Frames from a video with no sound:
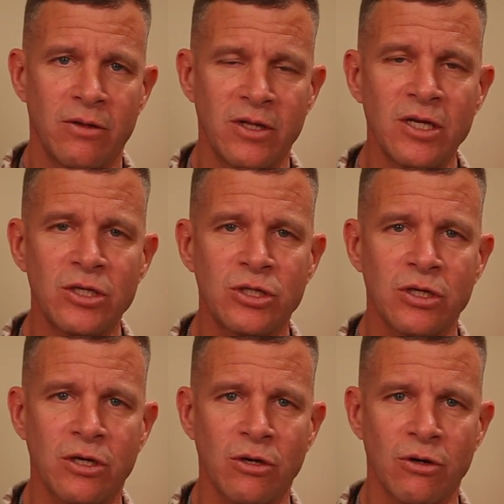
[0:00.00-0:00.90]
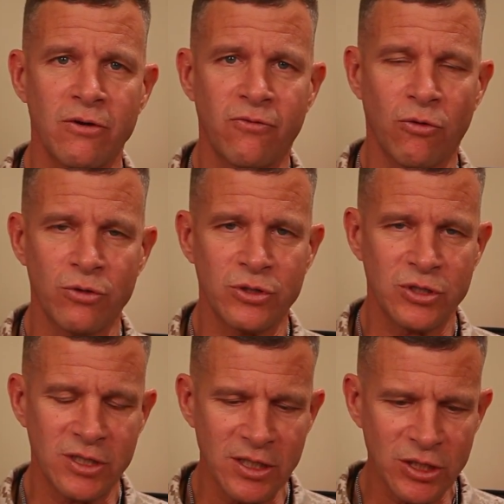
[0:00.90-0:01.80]
these security
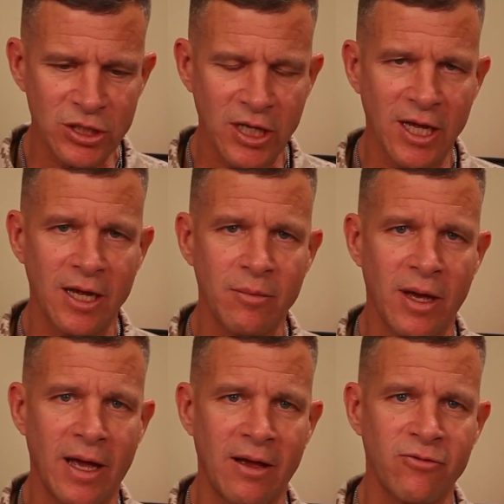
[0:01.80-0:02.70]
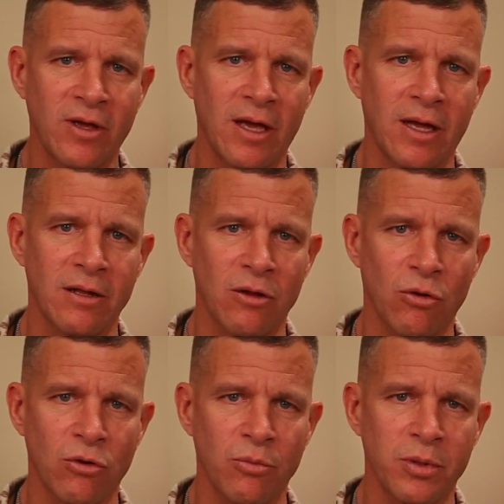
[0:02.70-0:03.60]
forces, these same Afghan
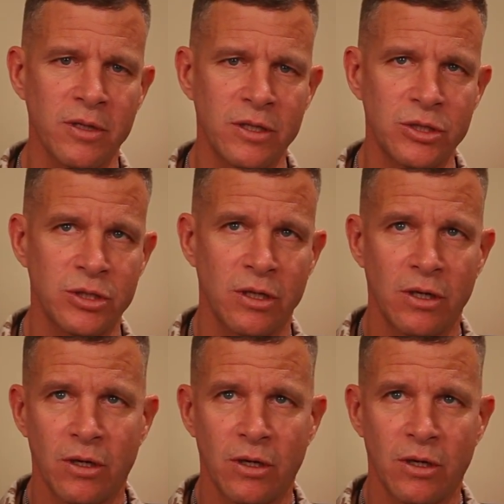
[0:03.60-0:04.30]
local police,